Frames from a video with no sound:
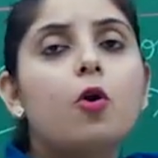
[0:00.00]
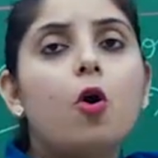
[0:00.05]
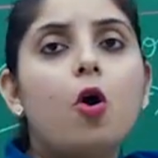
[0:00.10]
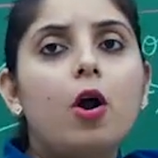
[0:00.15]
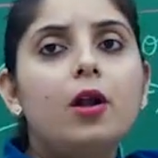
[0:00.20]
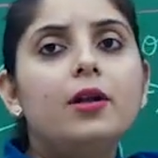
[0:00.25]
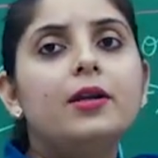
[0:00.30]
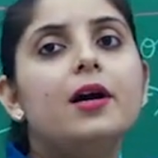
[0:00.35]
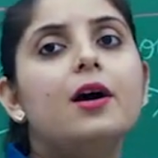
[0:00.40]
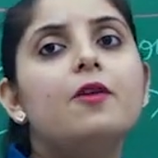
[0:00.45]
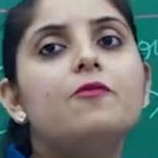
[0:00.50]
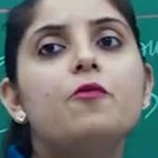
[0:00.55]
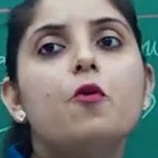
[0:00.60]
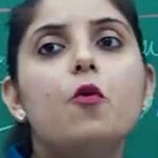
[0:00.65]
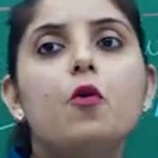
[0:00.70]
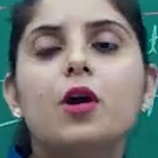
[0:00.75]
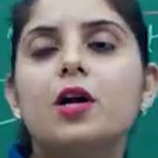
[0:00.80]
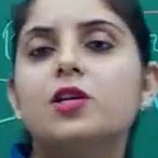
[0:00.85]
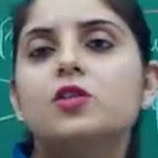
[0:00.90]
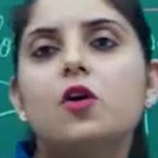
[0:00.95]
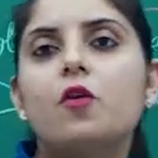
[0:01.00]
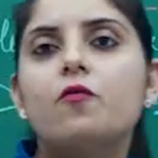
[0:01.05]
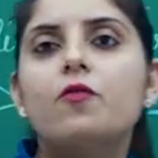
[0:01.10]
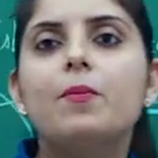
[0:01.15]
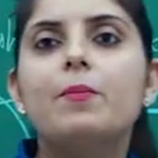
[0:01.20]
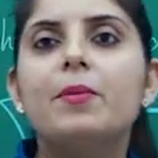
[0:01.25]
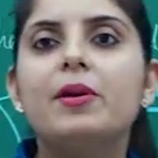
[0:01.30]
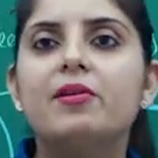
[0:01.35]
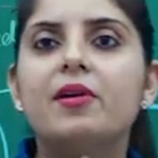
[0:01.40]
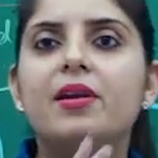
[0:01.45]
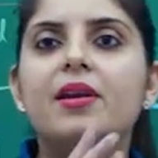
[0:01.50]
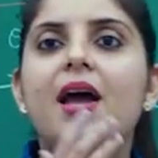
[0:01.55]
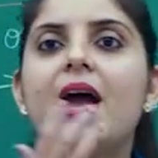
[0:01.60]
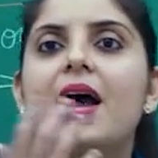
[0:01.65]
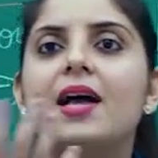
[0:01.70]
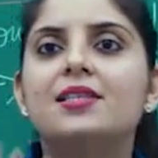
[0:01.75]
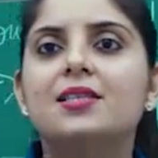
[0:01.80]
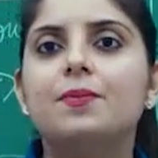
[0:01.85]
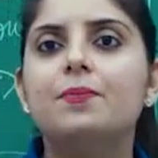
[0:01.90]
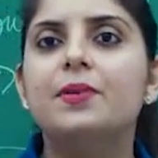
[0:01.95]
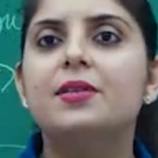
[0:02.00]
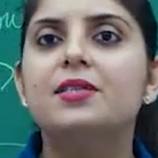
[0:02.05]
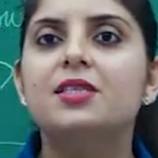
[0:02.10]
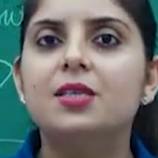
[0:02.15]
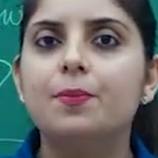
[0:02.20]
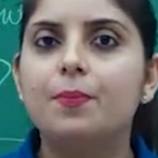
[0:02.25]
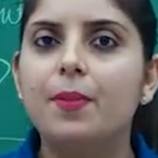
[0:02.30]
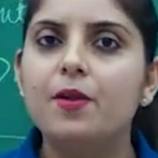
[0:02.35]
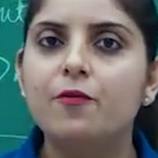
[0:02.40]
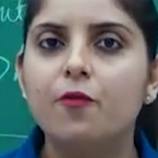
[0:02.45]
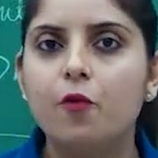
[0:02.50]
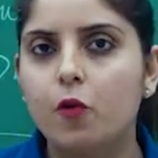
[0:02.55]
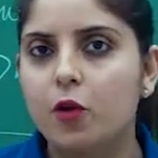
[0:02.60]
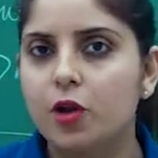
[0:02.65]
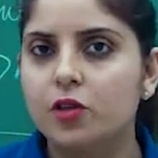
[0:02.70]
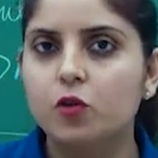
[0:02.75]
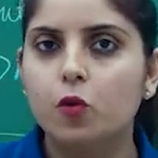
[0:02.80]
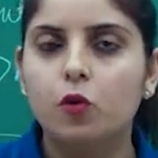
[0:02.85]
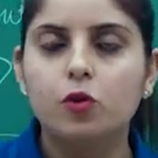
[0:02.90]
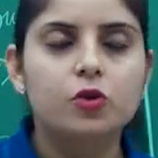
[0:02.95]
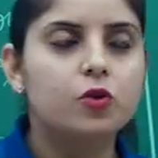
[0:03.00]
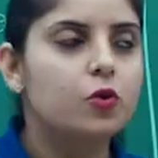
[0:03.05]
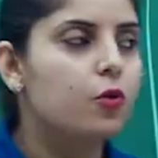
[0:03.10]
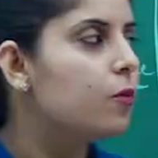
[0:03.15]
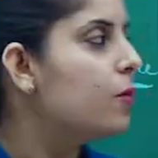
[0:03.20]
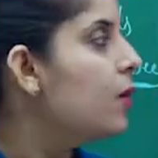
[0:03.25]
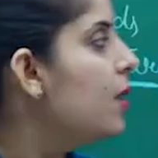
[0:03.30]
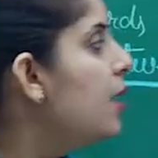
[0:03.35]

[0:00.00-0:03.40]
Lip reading: call a focus of a mirror as a principal focus also.